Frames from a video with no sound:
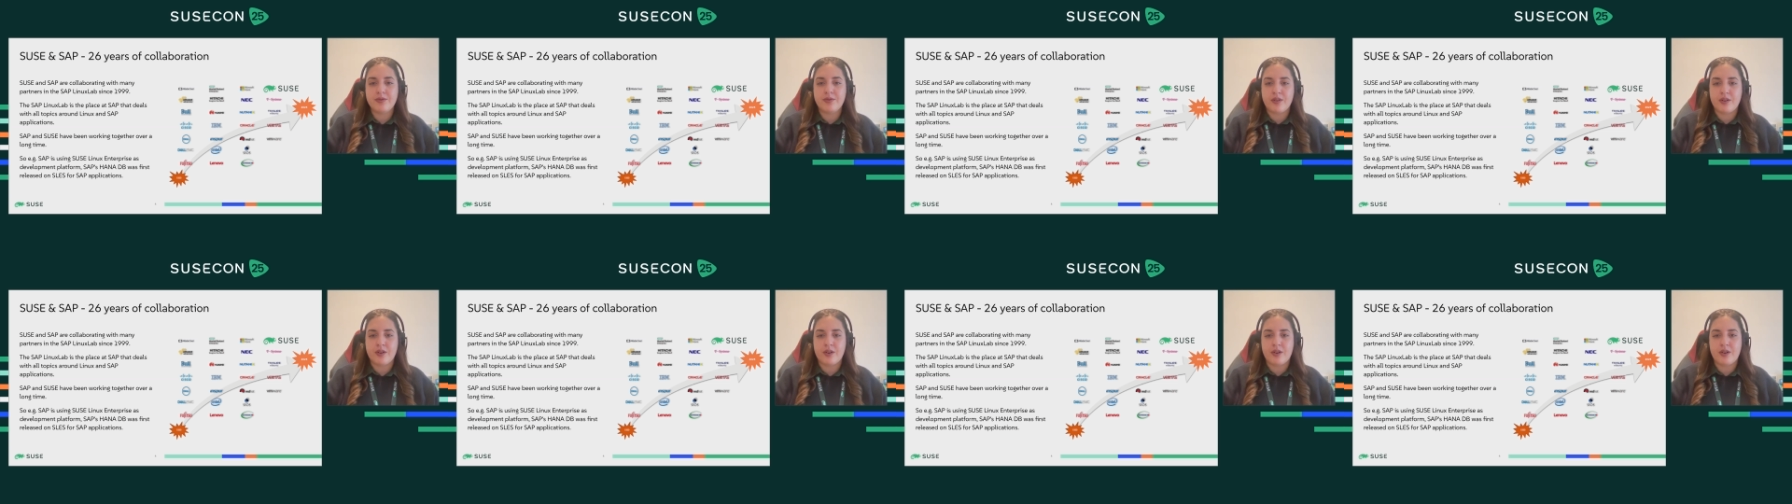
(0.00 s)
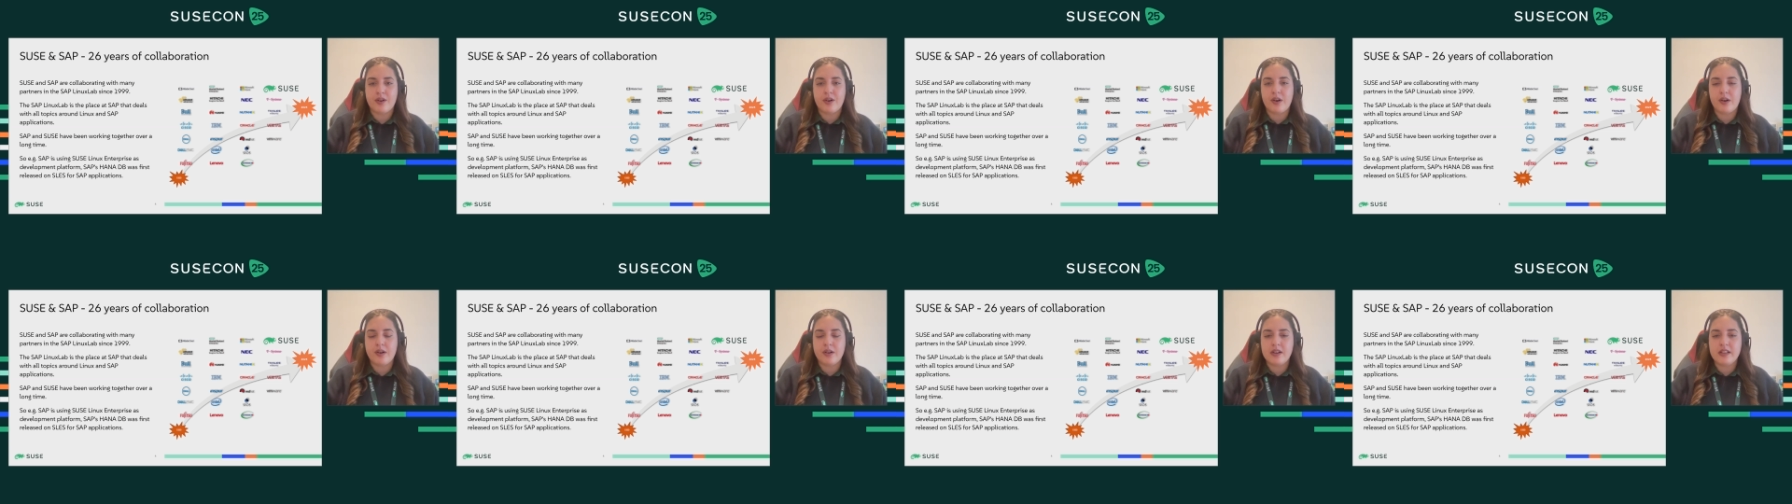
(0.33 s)

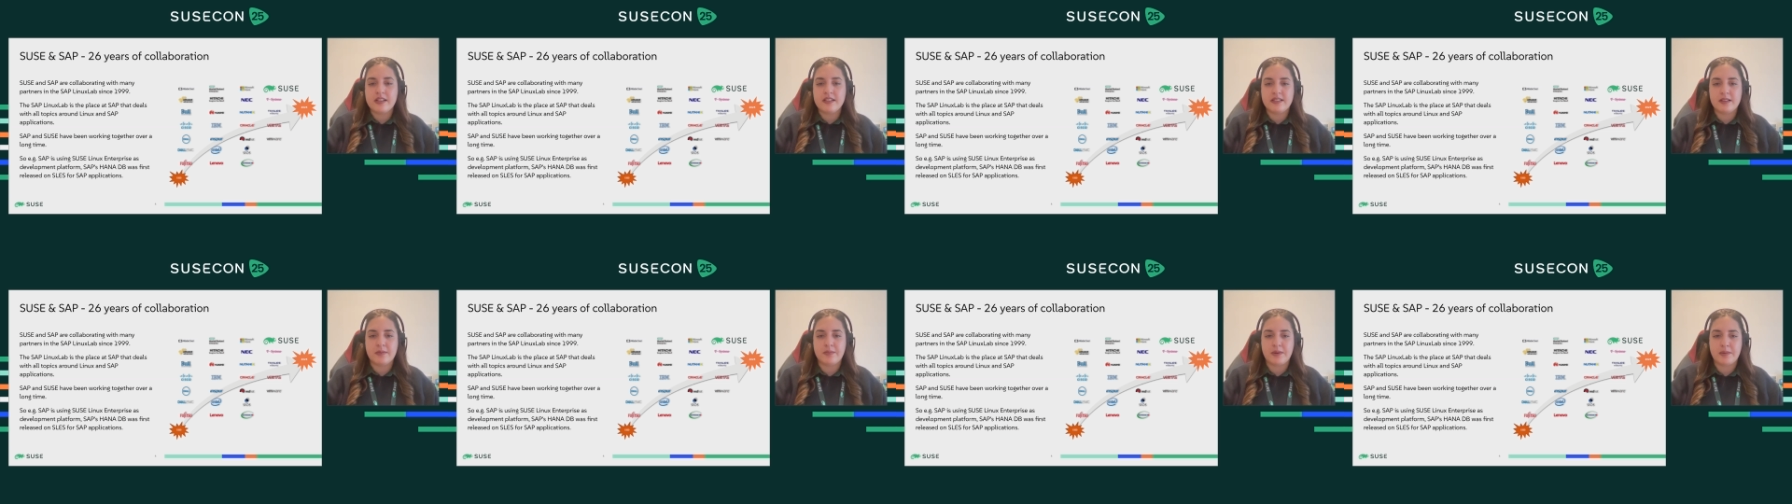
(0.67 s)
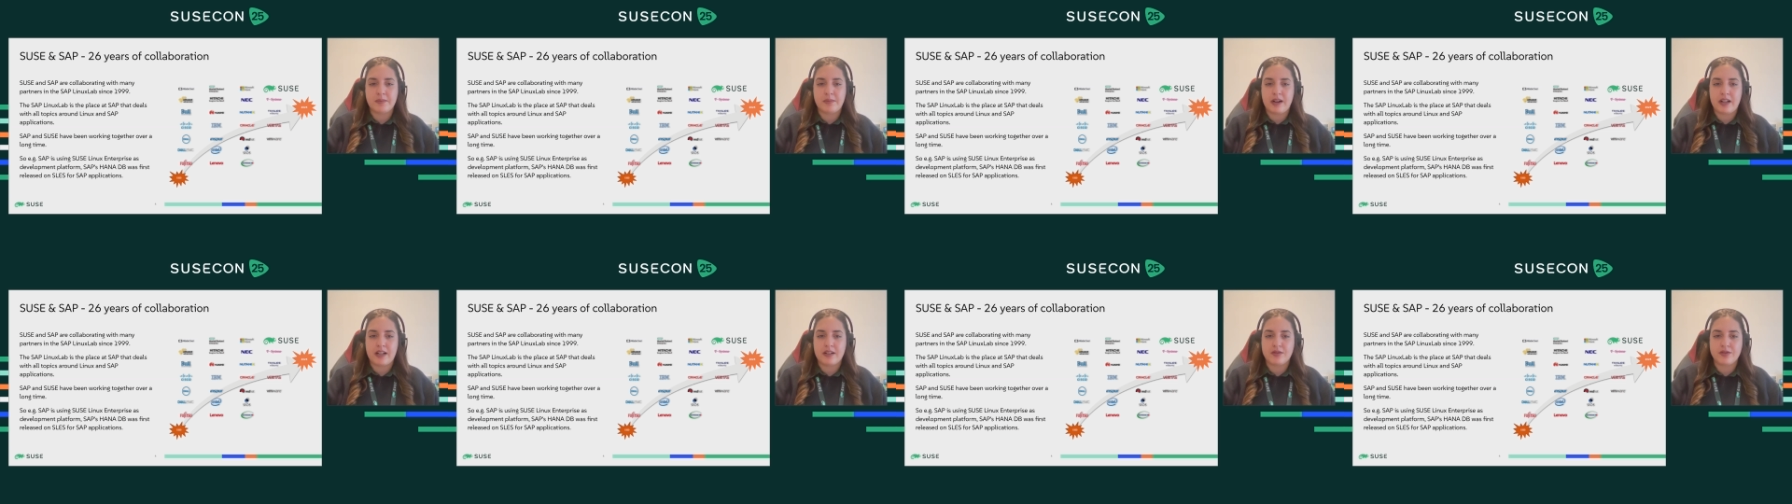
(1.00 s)
for all
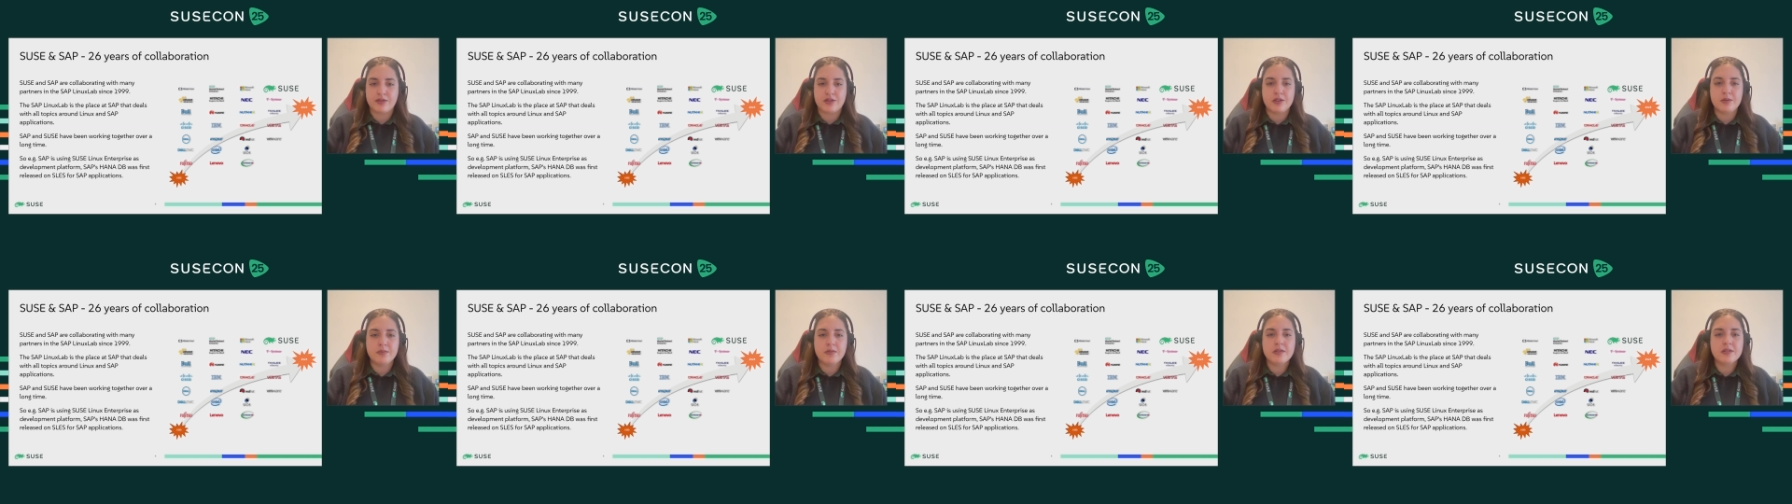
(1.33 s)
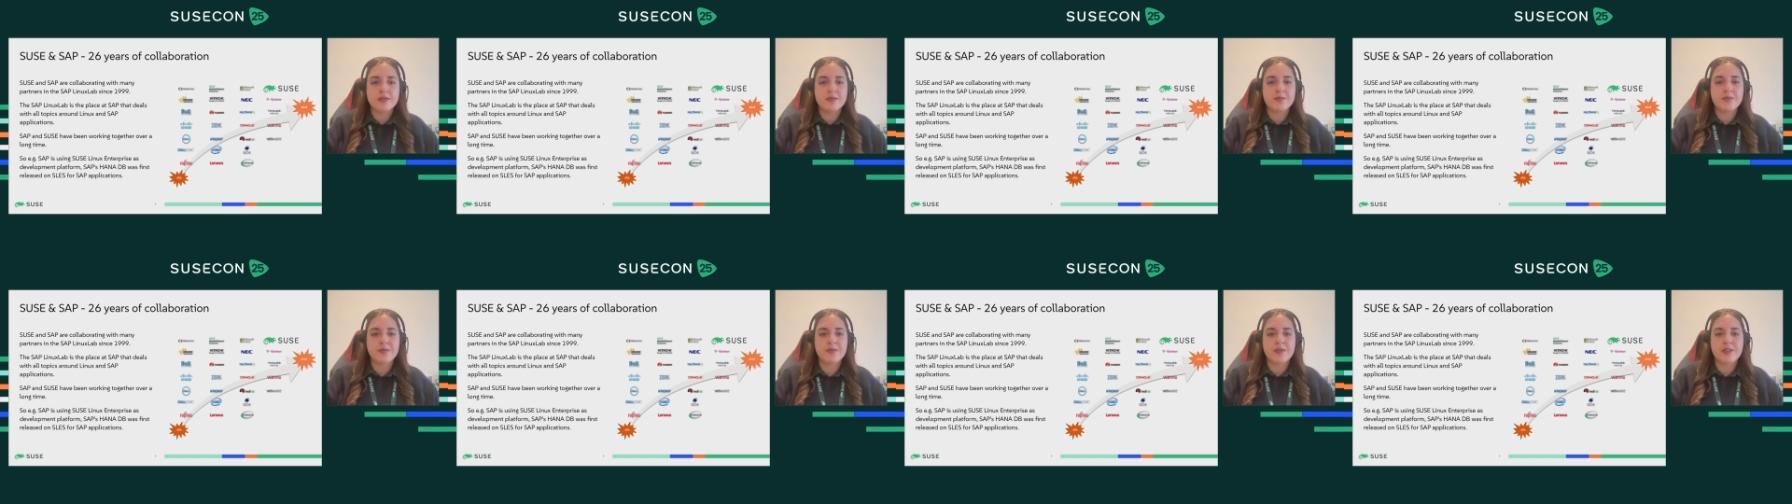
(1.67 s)
SAP platforms.